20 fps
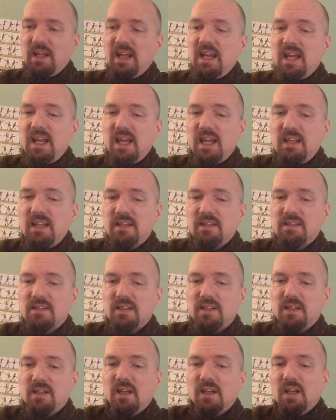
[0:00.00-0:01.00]
and
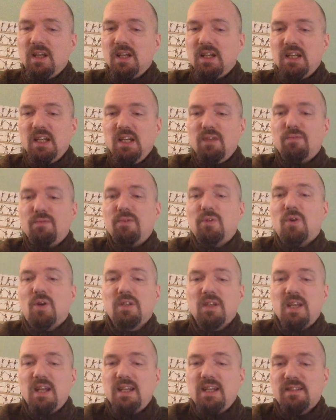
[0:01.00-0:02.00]
even
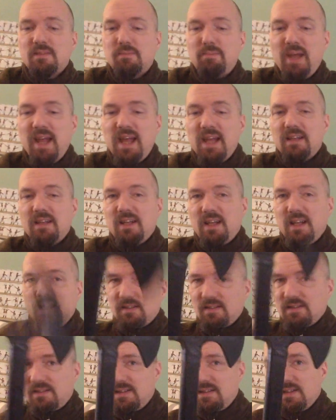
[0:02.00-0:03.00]
not as bad
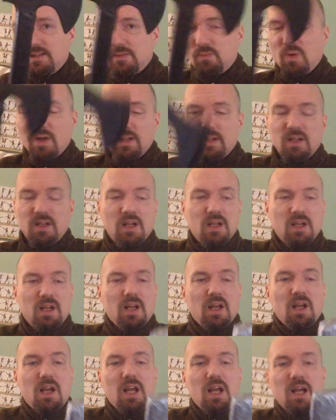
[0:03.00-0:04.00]
as this one.
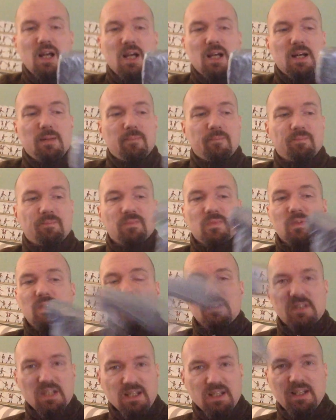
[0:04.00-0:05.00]

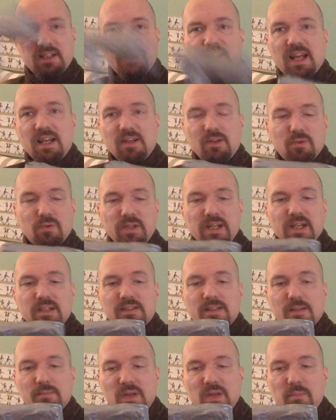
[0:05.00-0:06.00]
Still, it can create
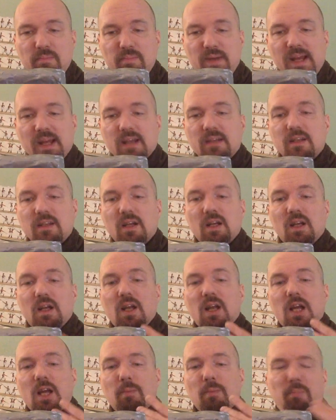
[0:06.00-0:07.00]
some impact,
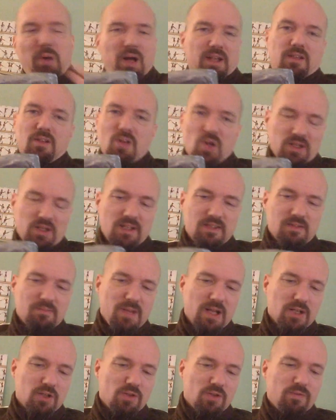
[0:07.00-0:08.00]
but not as
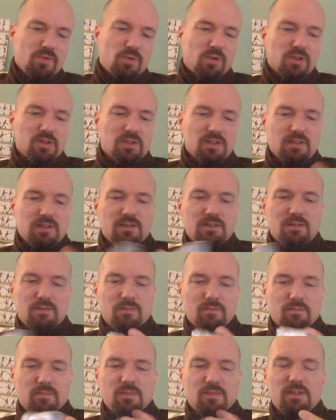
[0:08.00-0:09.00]
much, of course. It's
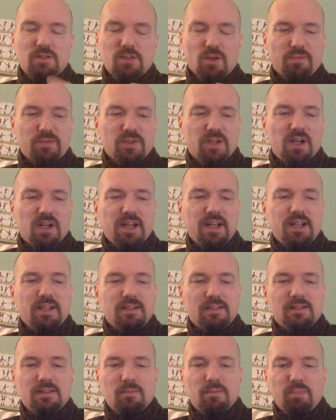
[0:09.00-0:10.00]
softer and
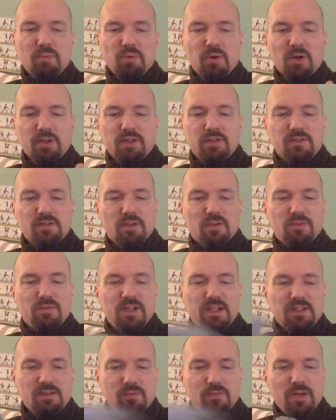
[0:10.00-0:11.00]
it's a broader
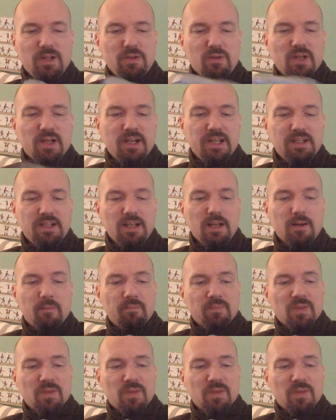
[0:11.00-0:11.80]
surface where you are hitting.